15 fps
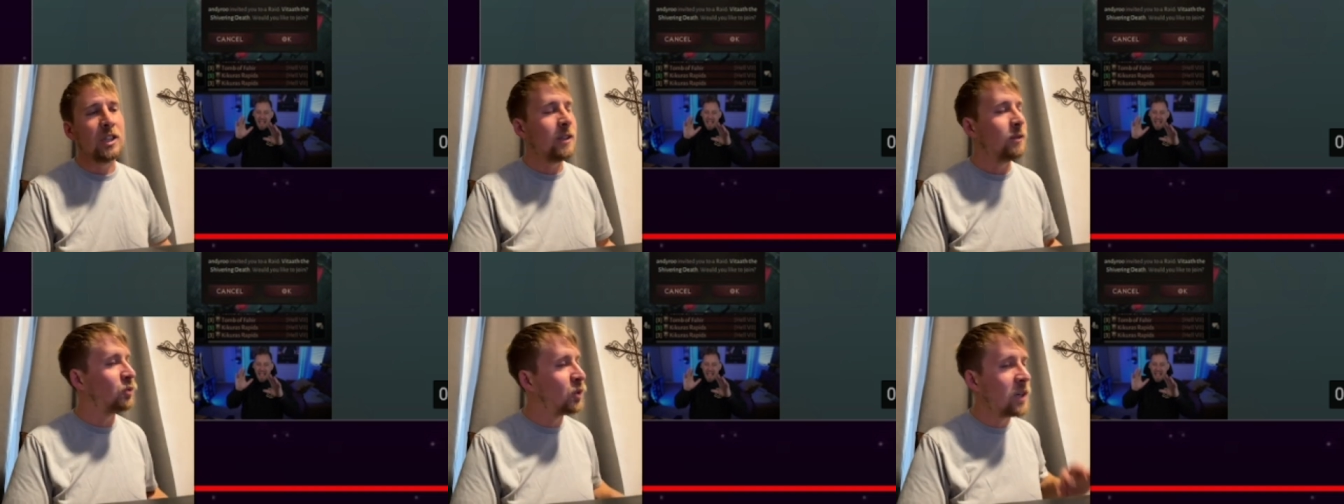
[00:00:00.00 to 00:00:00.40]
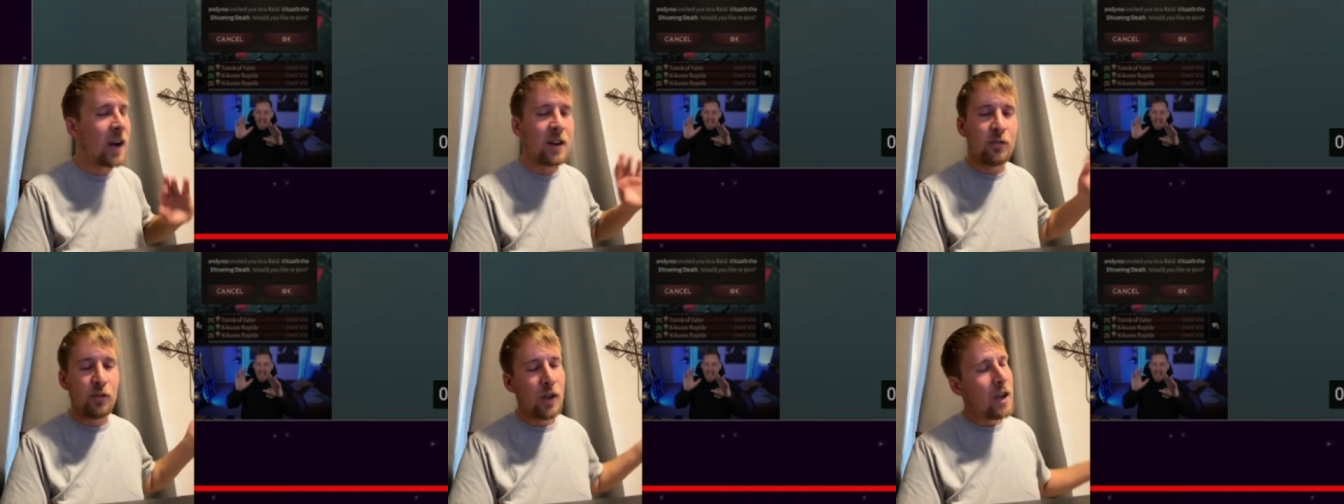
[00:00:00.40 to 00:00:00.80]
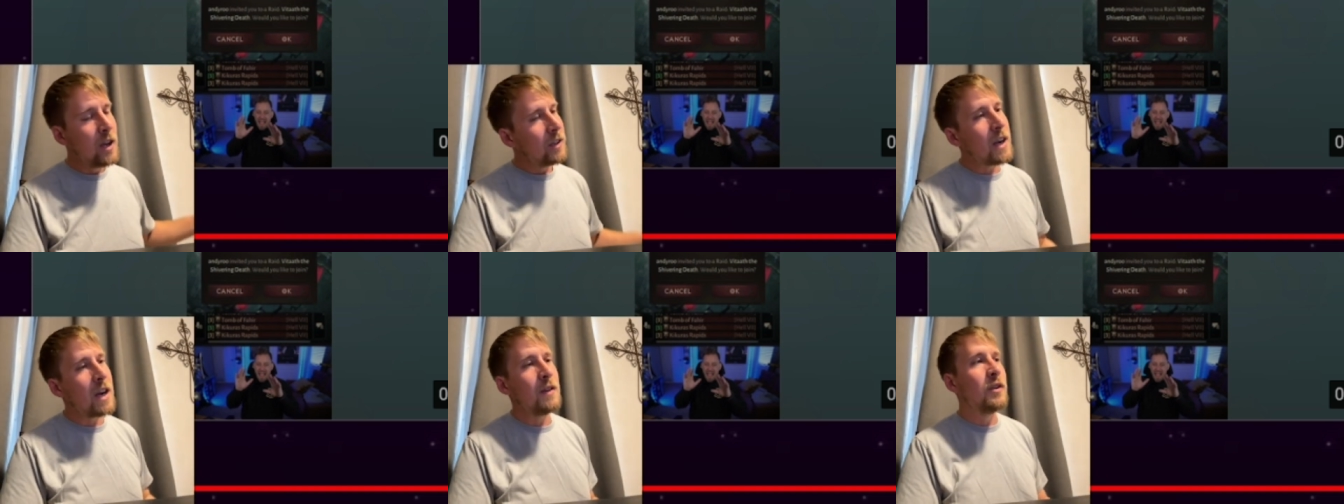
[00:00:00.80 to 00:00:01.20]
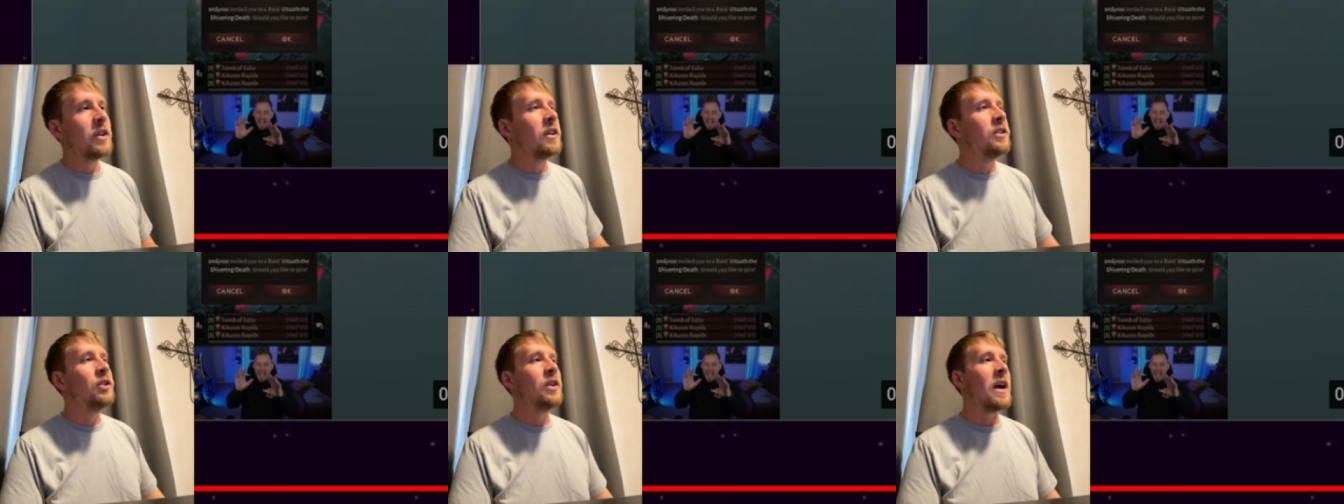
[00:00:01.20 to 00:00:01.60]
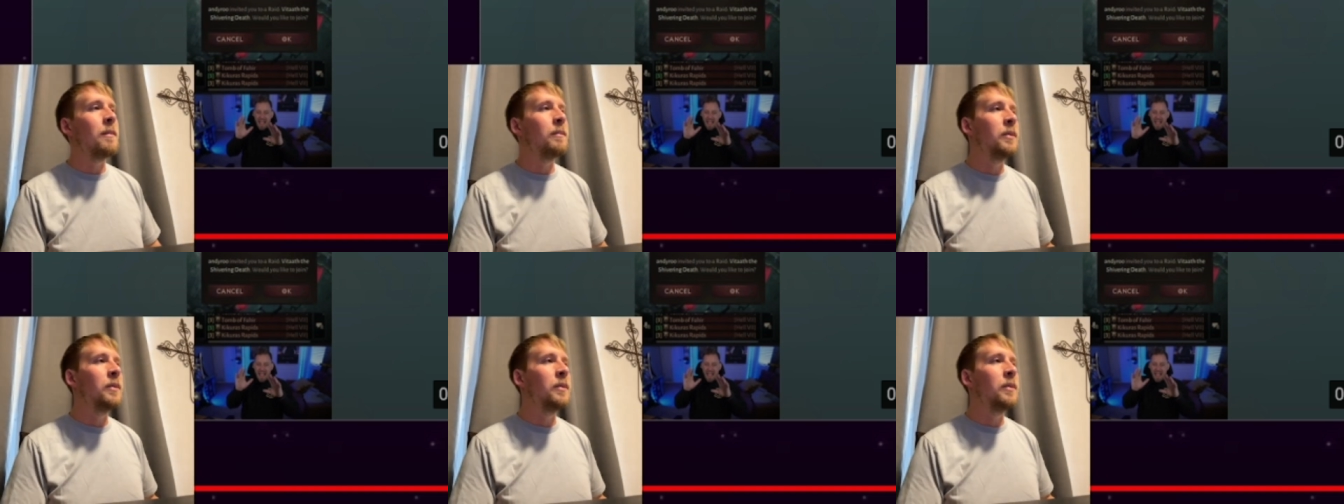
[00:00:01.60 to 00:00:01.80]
gems. We're not even not even going to do that.